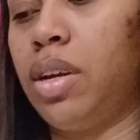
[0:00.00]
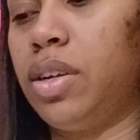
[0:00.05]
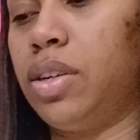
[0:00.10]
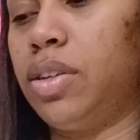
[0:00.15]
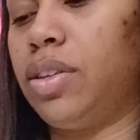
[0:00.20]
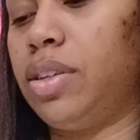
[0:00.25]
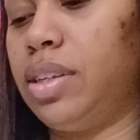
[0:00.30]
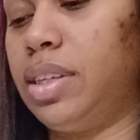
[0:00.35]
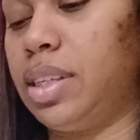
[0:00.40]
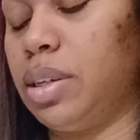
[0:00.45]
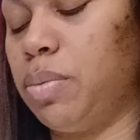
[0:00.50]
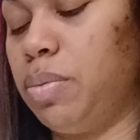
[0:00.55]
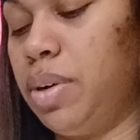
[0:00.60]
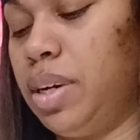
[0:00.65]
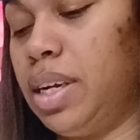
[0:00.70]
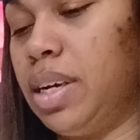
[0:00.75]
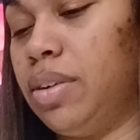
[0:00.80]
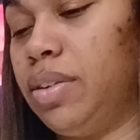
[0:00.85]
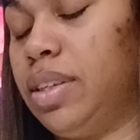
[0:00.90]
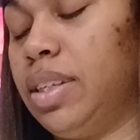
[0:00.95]
So let's see what
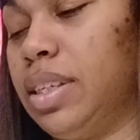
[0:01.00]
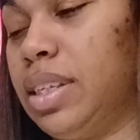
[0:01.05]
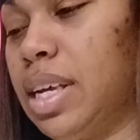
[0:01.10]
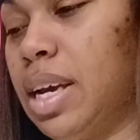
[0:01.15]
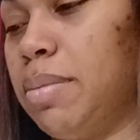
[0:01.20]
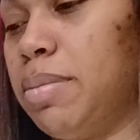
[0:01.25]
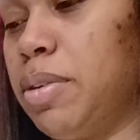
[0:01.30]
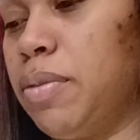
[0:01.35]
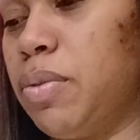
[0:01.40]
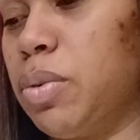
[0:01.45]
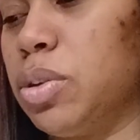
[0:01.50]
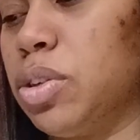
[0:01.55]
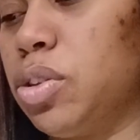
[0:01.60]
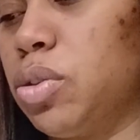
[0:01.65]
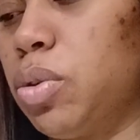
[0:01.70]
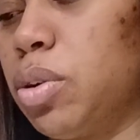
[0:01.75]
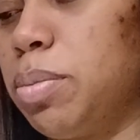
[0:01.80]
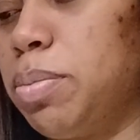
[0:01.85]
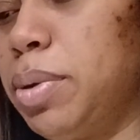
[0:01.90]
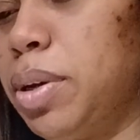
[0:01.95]
else is happening for
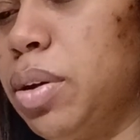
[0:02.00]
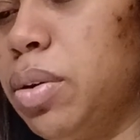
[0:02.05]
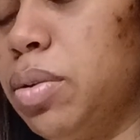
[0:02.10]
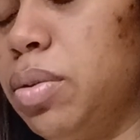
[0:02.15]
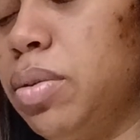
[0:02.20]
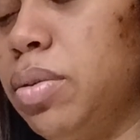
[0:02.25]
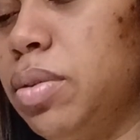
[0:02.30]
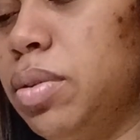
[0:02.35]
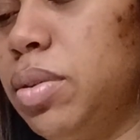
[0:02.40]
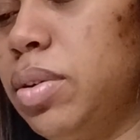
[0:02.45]
Scorpio